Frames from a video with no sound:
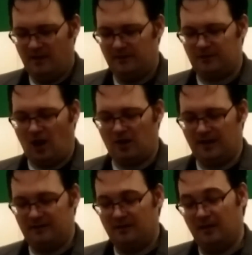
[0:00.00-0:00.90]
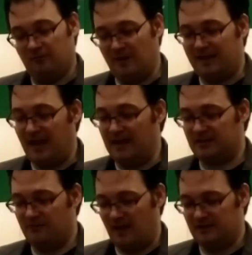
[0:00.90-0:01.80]
The target, Enrique
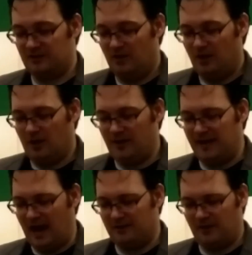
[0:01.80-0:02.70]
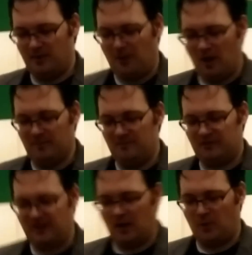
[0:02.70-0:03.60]
Estevez, hurried out of the apartment
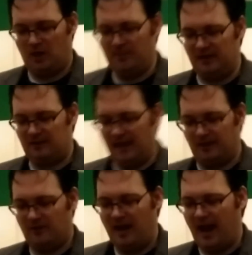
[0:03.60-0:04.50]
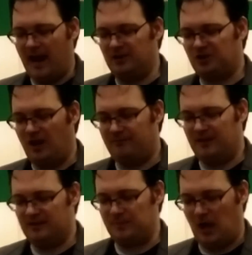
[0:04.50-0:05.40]
stairwell a minute later, hands shoved
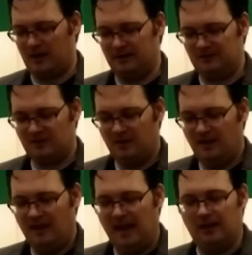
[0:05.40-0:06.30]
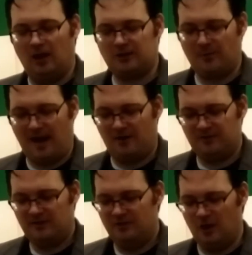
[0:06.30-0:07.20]
in his pockets. He looked around,
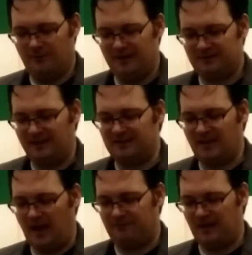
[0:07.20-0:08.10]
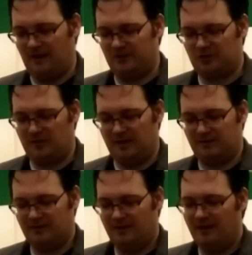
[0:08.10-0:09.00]
nervous, then set off down the street.
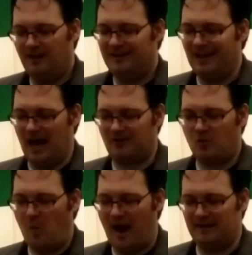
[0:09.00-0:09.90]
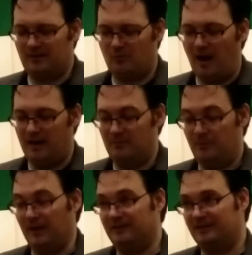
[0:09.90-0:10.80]
Not quite at a run,
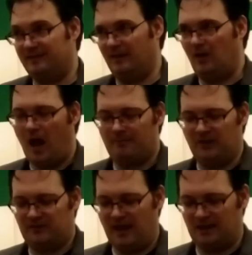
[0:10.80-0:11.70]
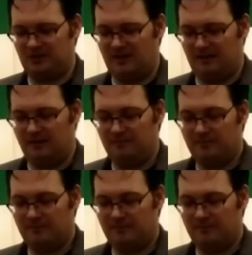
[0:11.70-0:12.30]
but still obviously agitated.